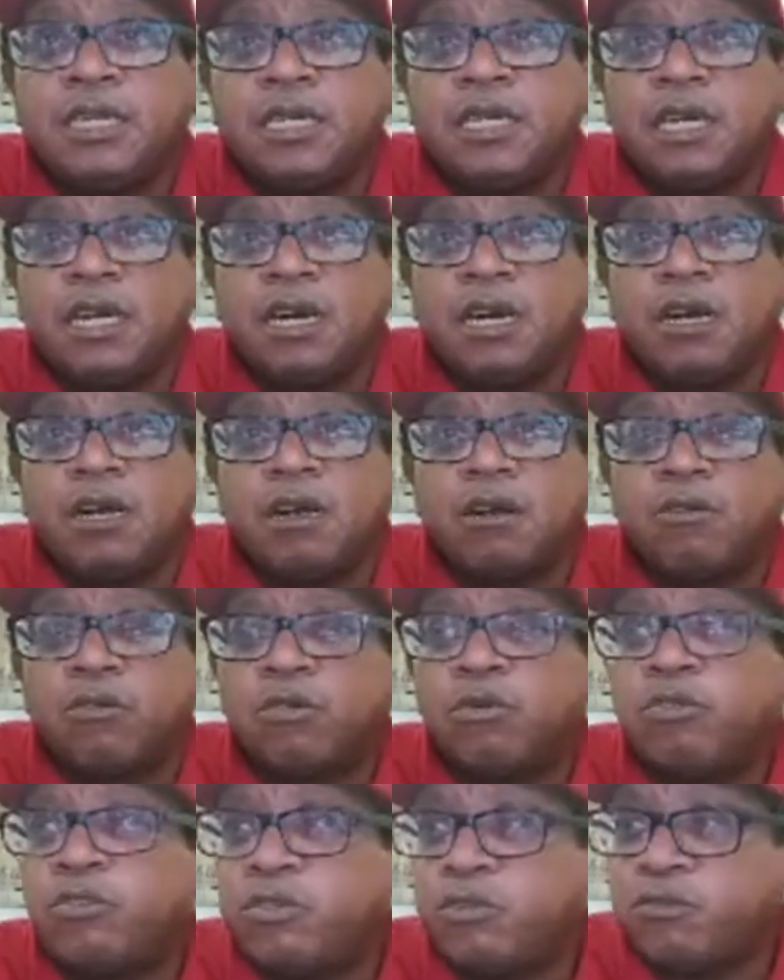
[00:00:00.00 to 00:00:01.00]
uh,
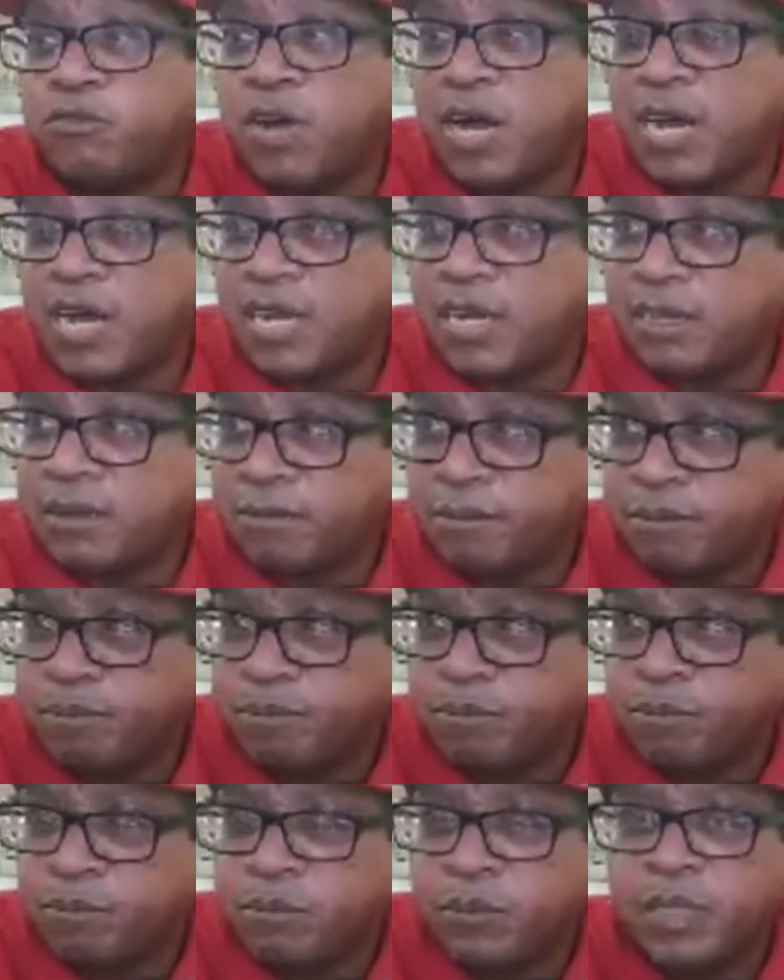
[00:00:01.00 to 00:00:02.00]
crucified
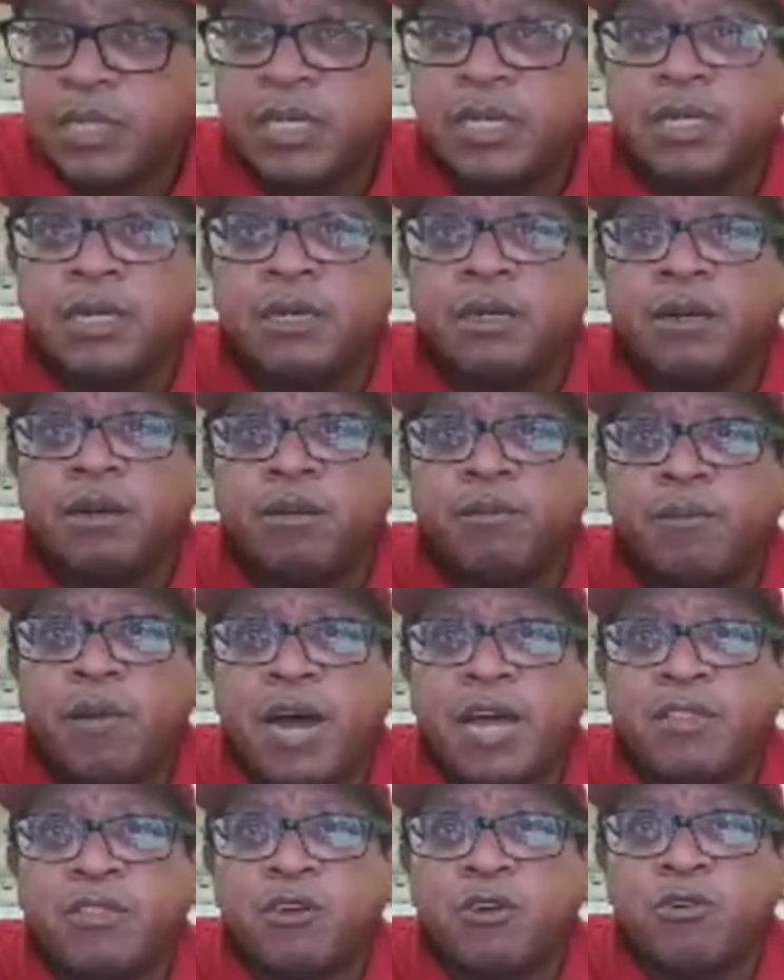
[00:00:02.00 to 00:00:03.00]

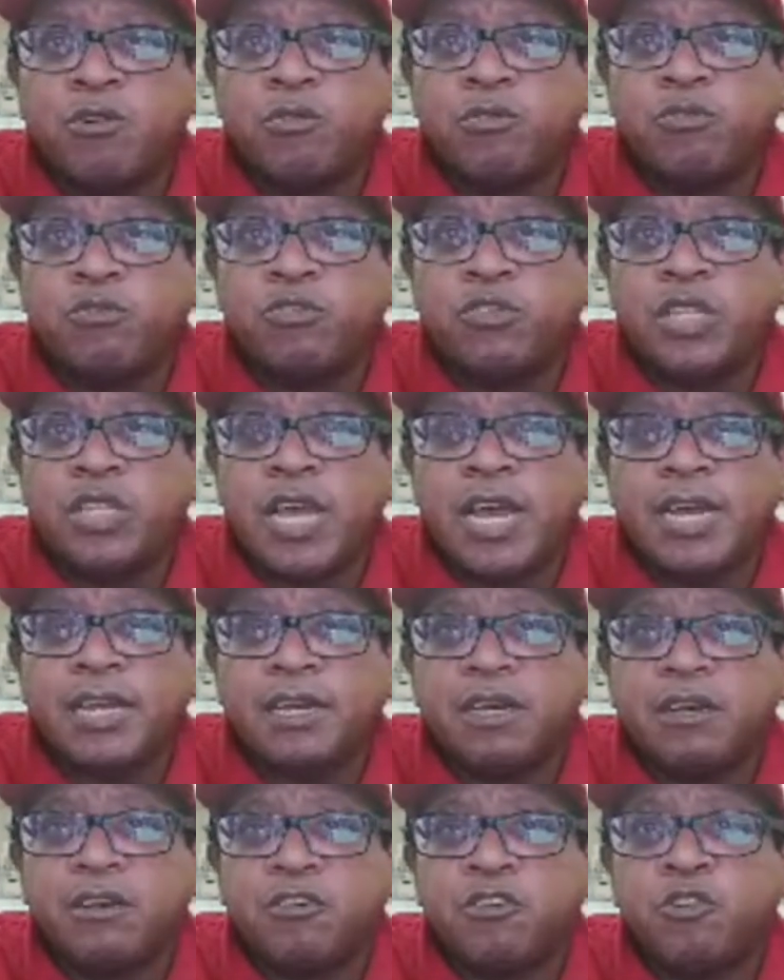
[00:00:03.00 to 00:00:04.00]
by those that
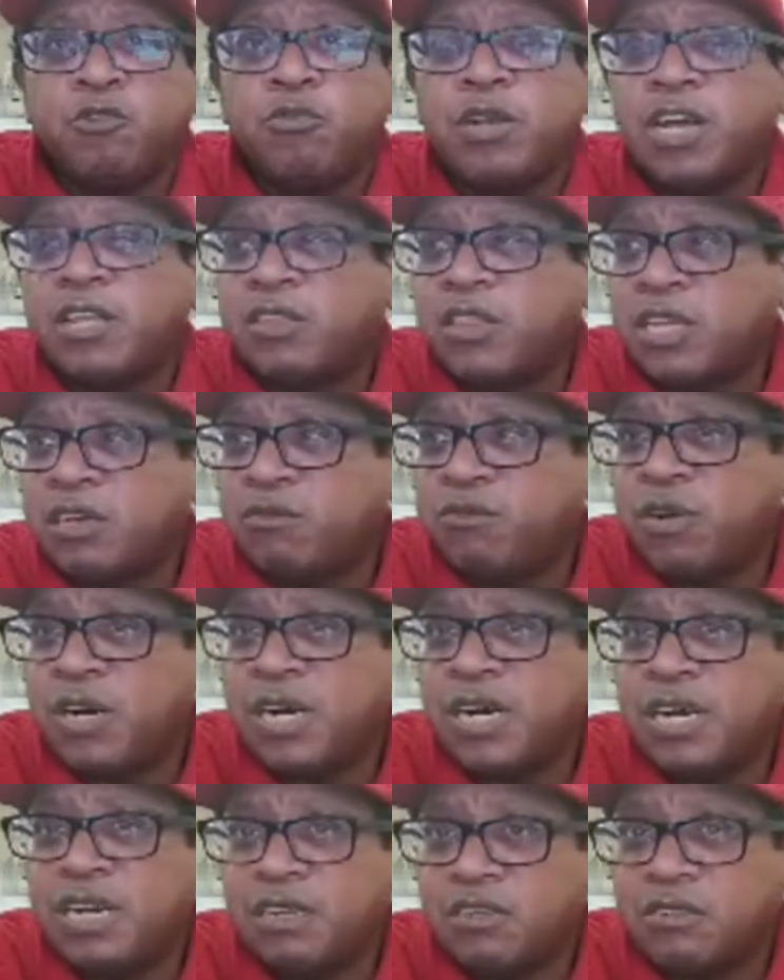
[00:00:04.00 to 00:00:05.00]
do nothing for
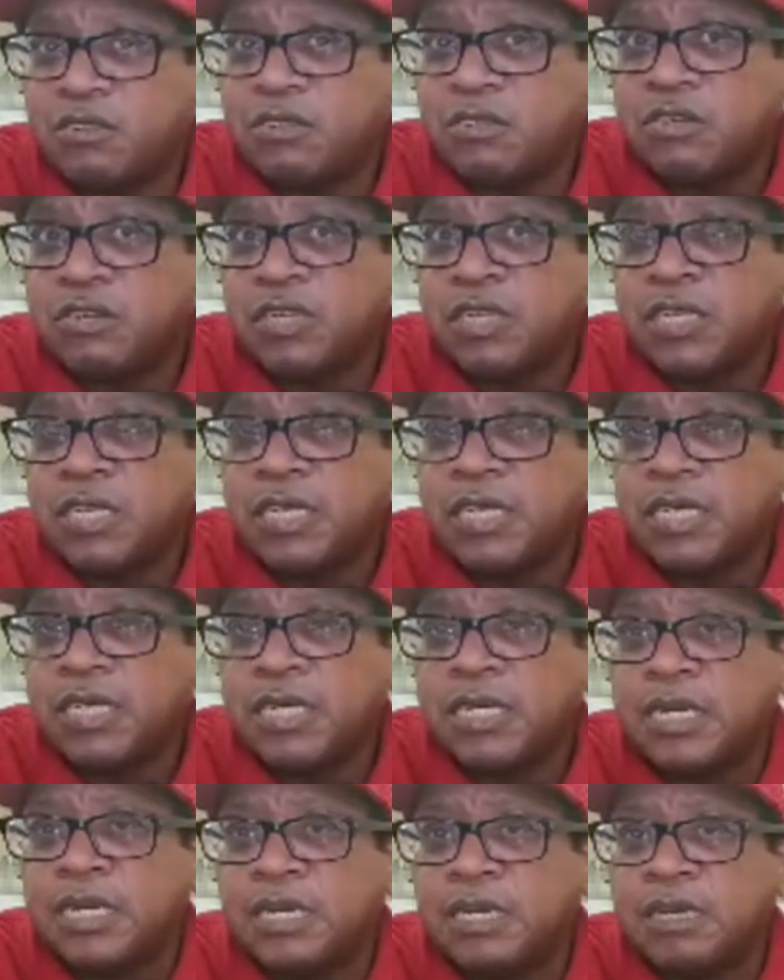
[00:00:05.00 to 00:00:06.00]
us.
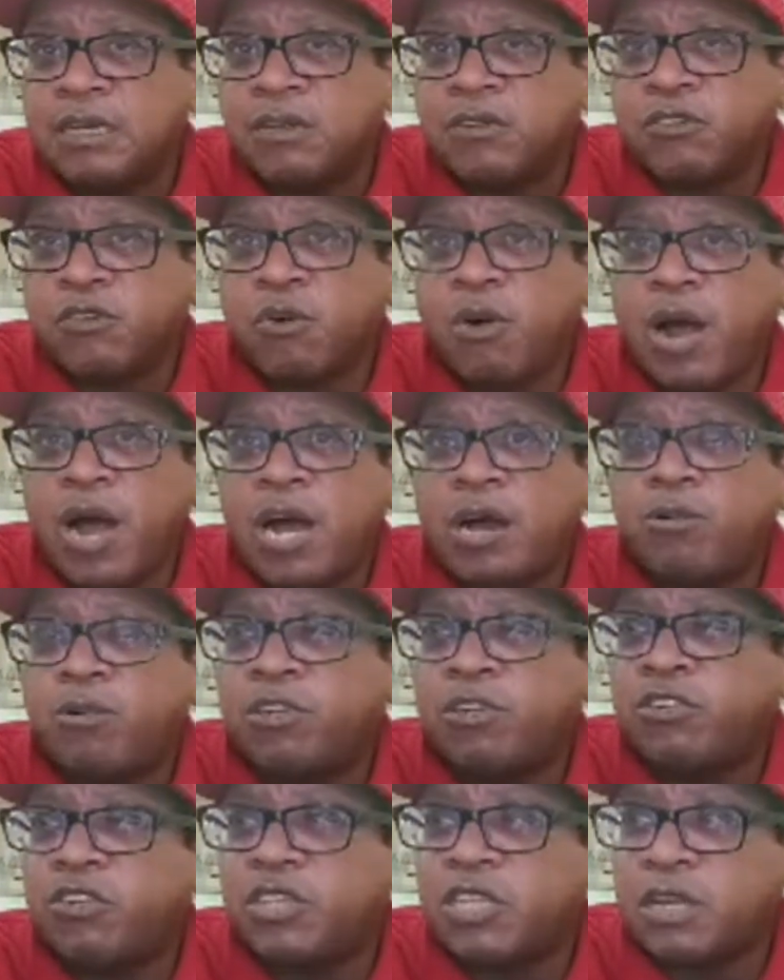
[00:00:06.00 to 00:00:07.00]
So, how
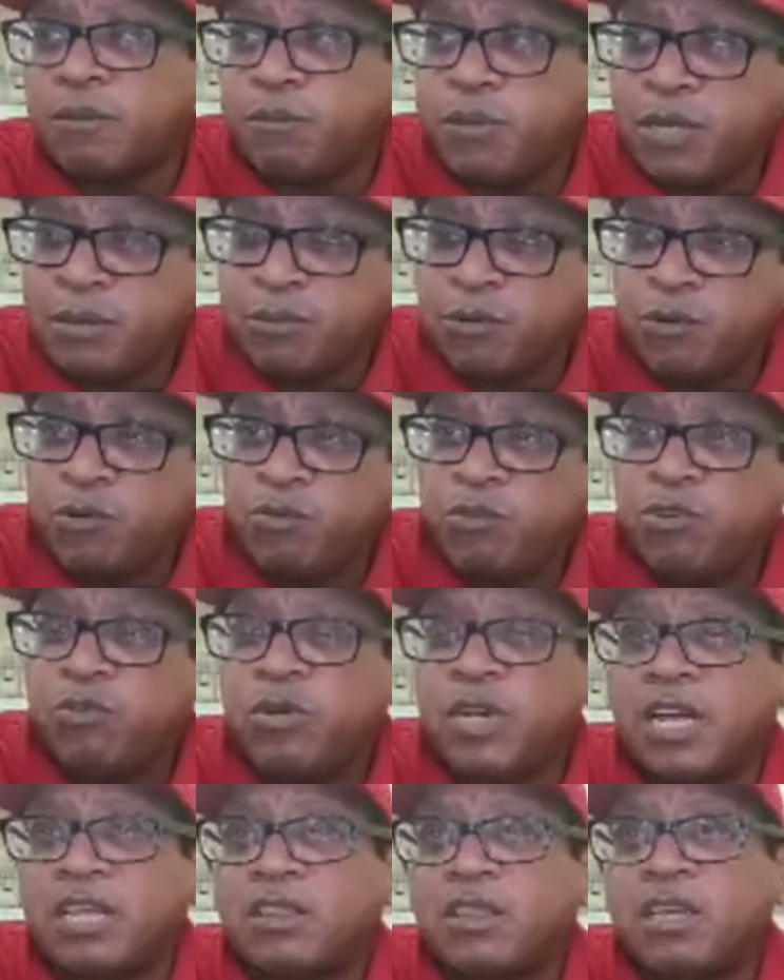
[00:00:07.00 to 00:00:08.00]
is it that people who do
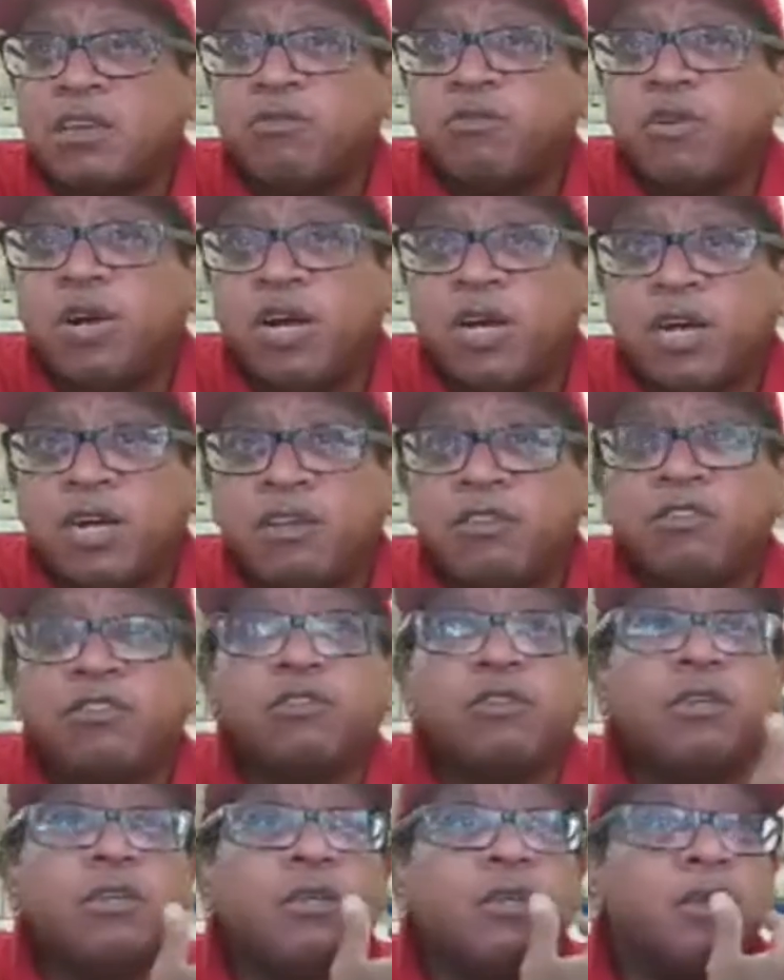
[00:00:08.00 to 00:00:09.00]
nothing for us
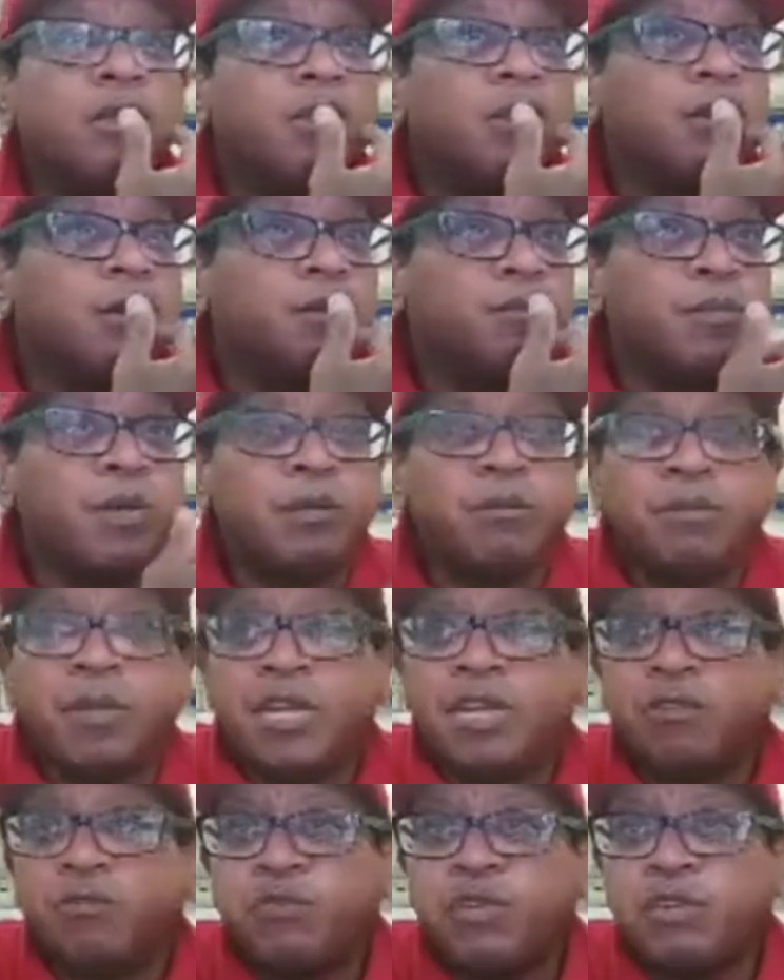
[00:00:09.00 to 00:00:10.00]
but
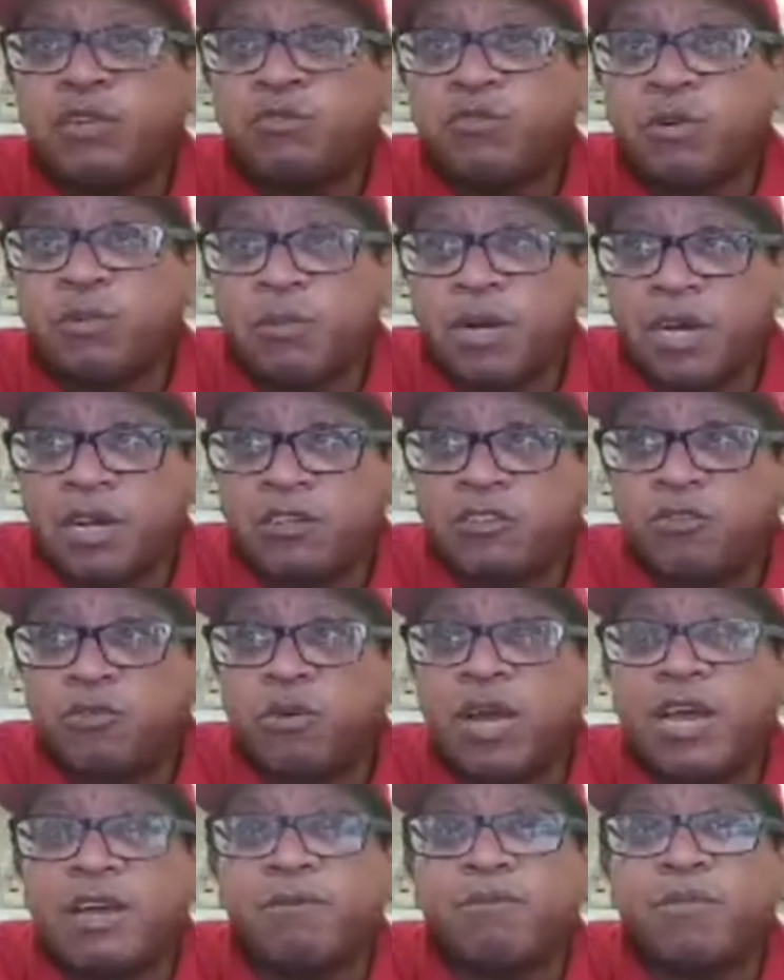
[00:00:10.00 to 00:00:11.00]
benefit from us, who
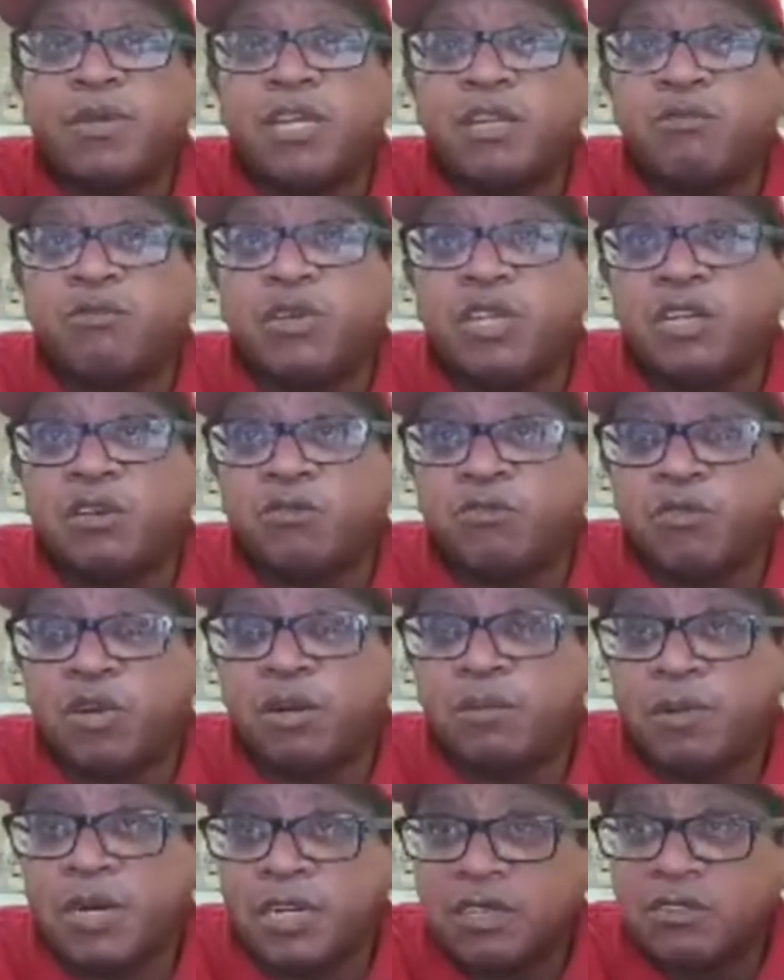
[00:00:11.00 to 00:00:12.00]
have benefited
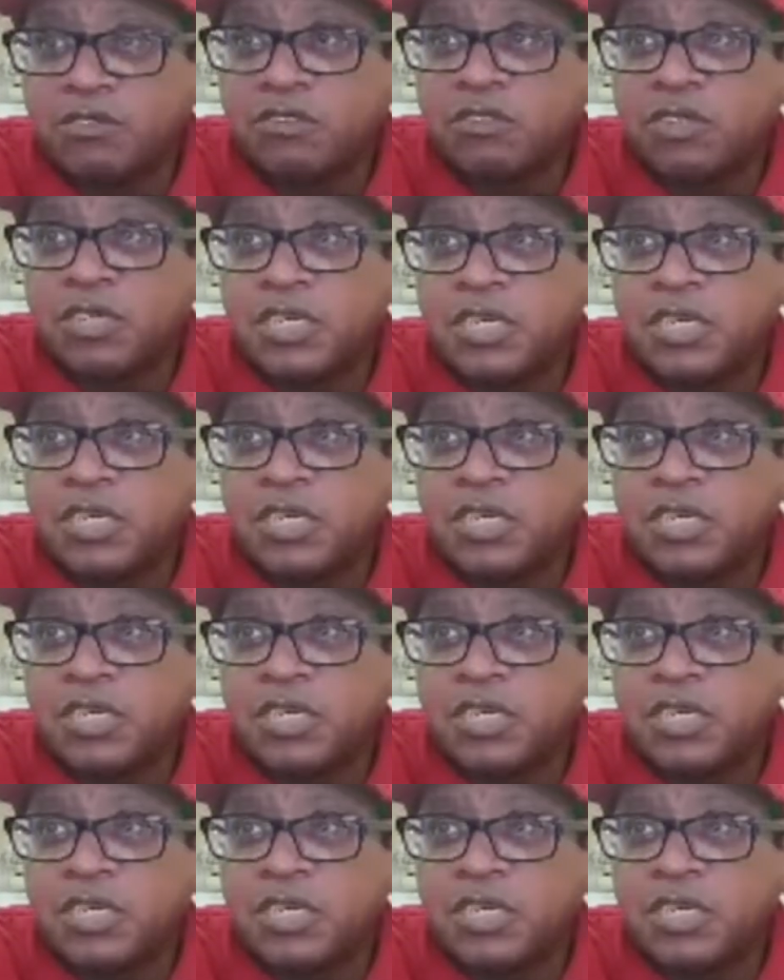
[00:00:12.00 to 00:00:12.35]
from us,